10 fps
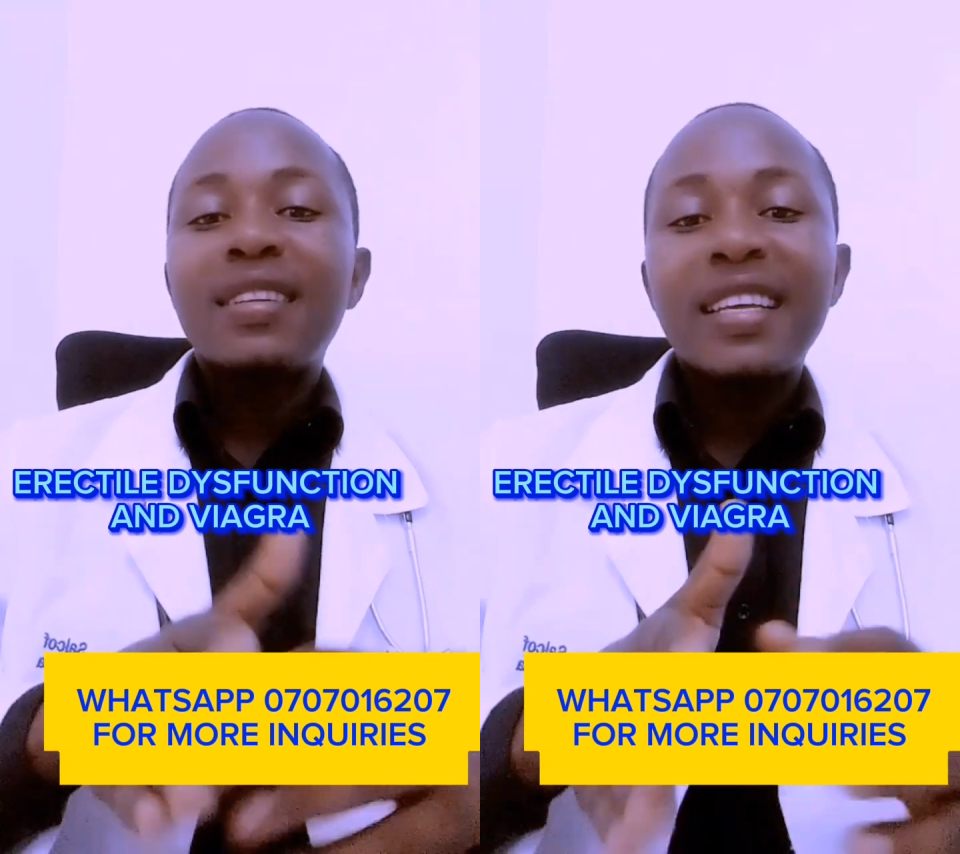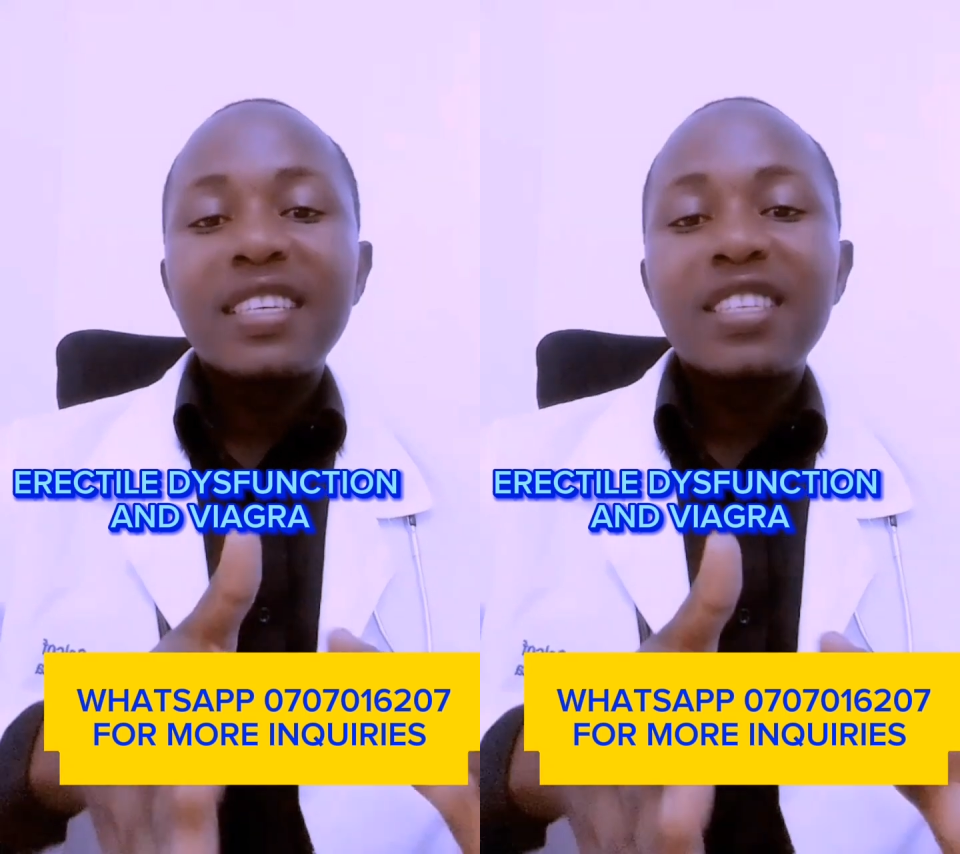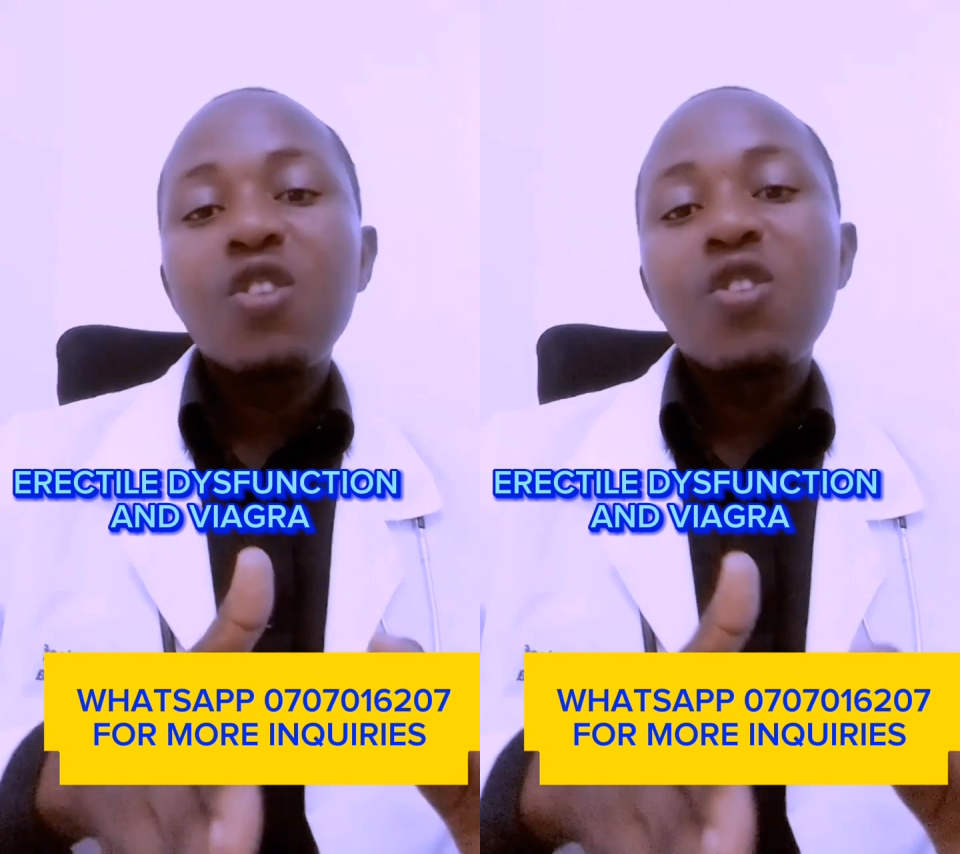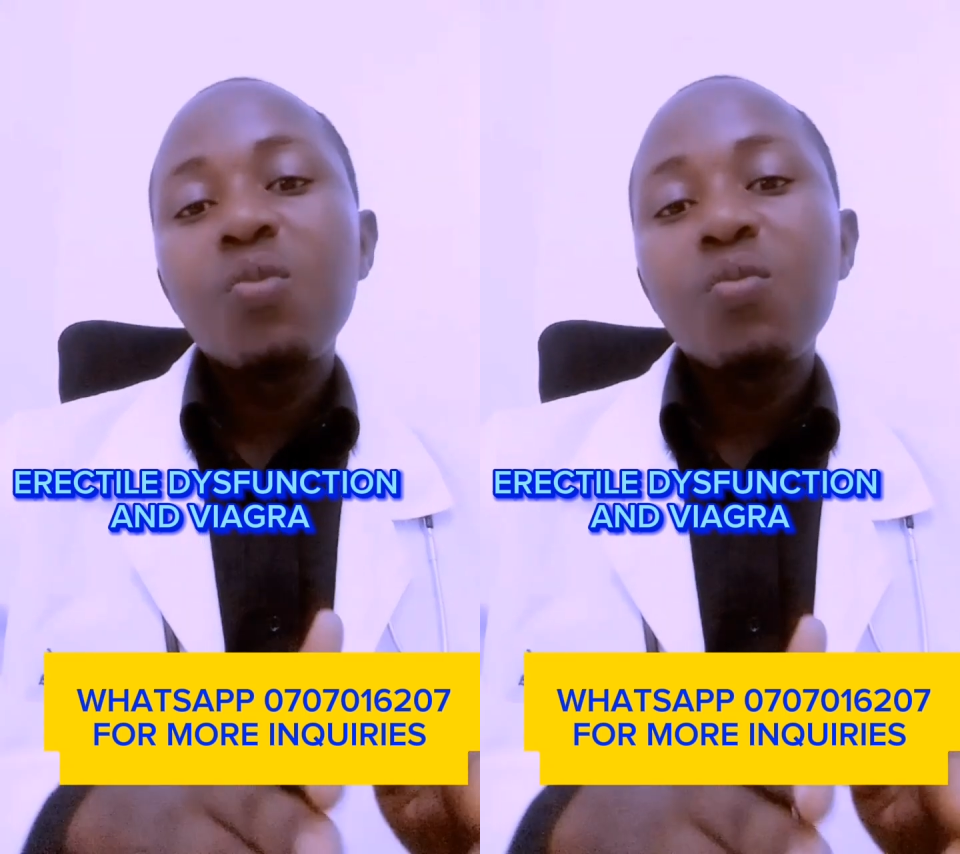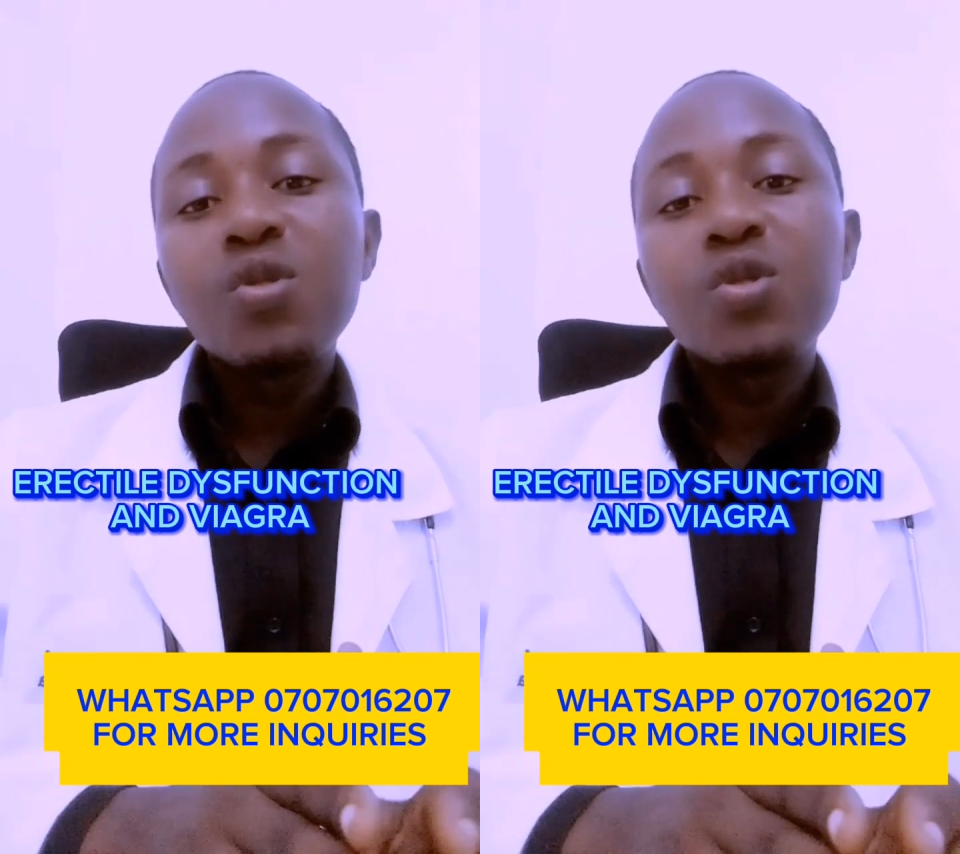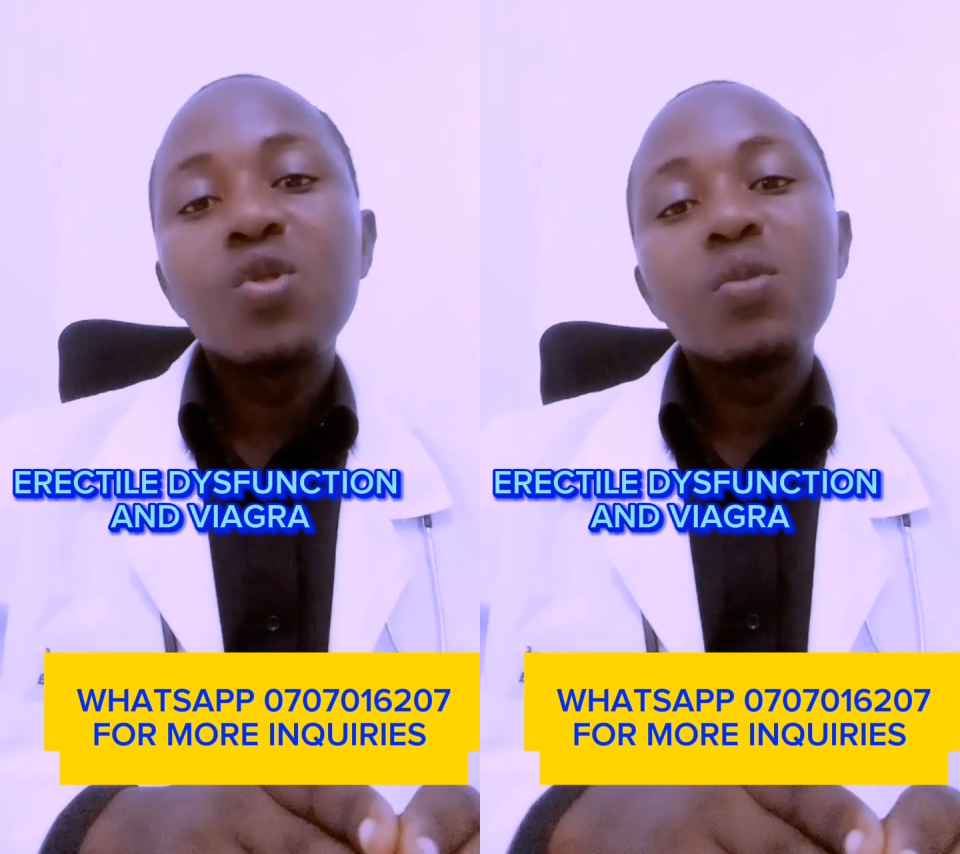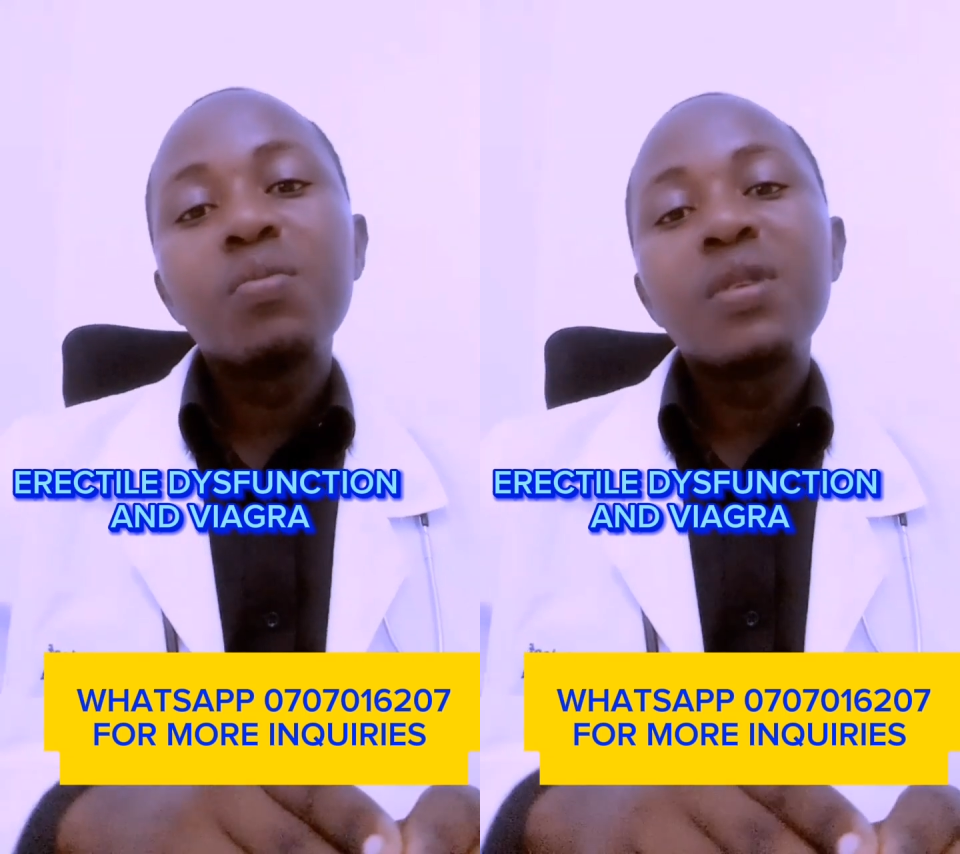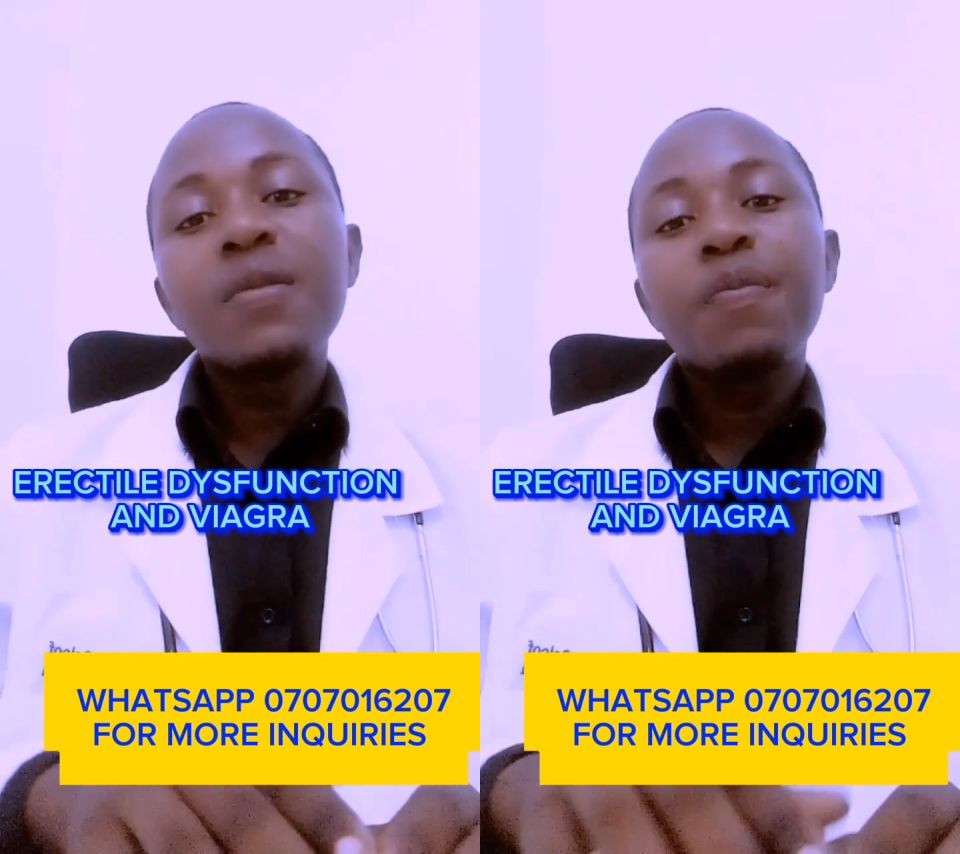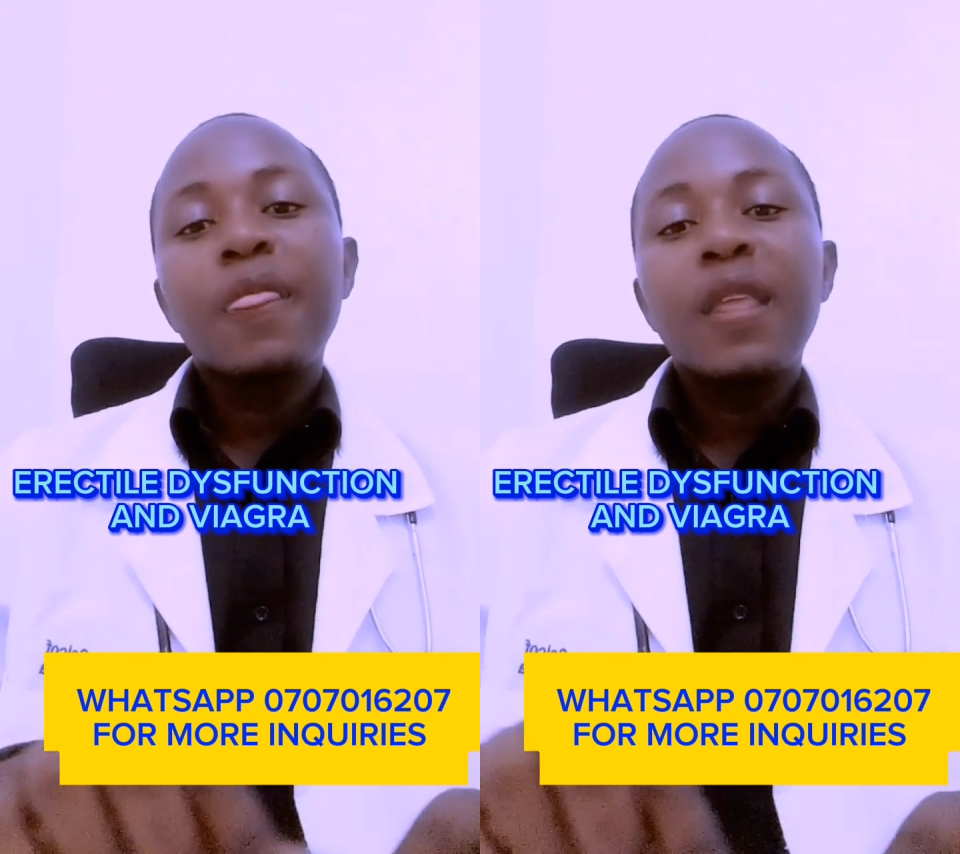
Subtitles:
testosterone hormone should be